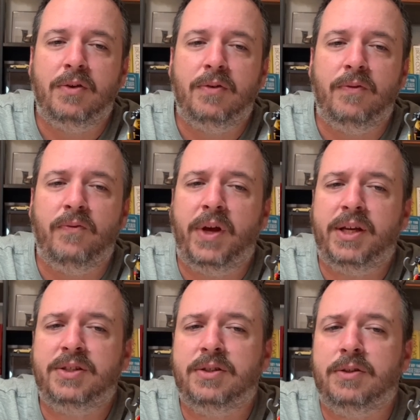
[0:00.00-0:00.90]

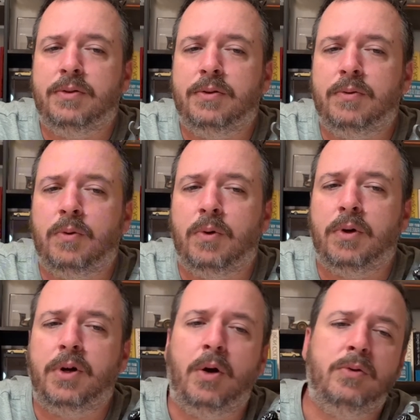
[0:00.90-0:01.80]
vest or
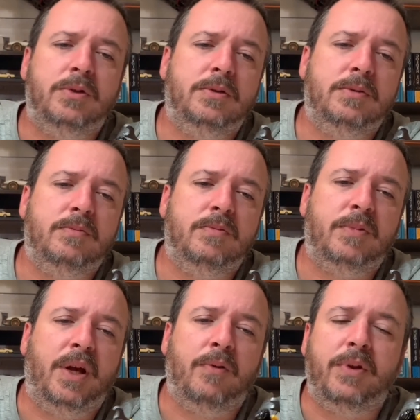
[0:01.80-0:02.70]
coat.
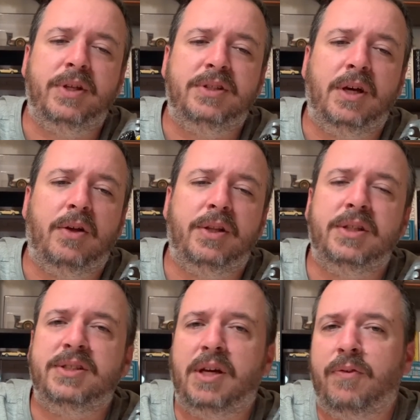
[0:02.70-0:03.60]
Can't really tell on
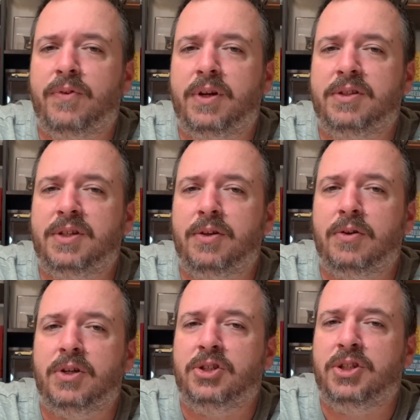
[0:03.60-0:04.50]
this outfit. It's either
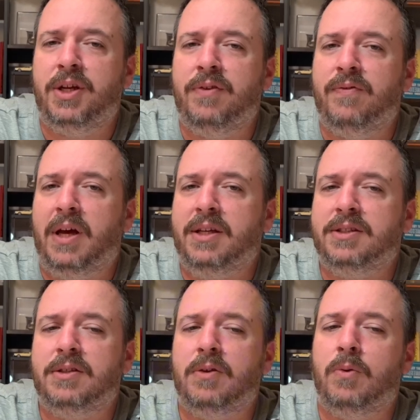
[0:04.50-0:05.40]
a jean
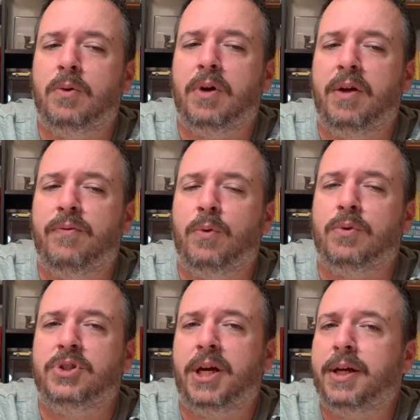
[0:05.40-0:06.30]
vest or a full
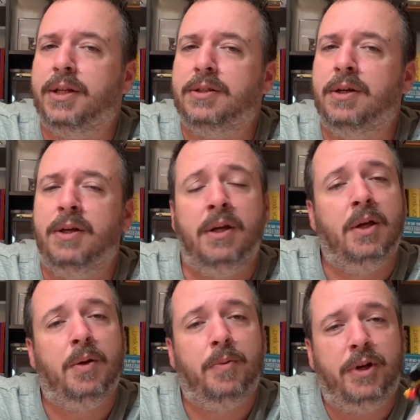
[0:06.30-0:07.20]
jacket.
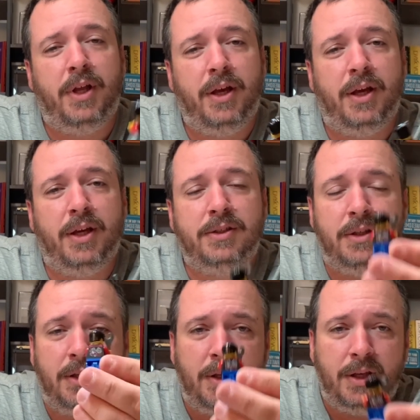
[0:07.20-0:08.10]
But in any
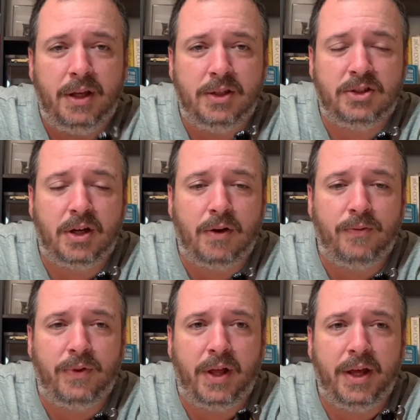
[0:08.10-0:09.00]
case, he has checkered
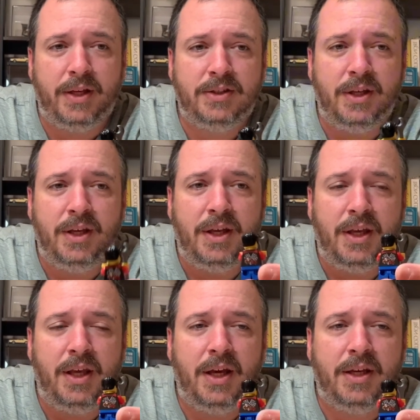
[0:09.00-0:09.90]
flags.
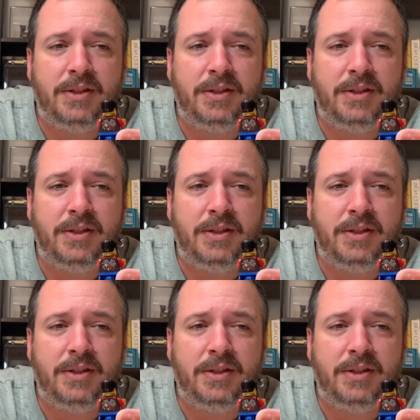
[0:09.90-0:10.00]
He has a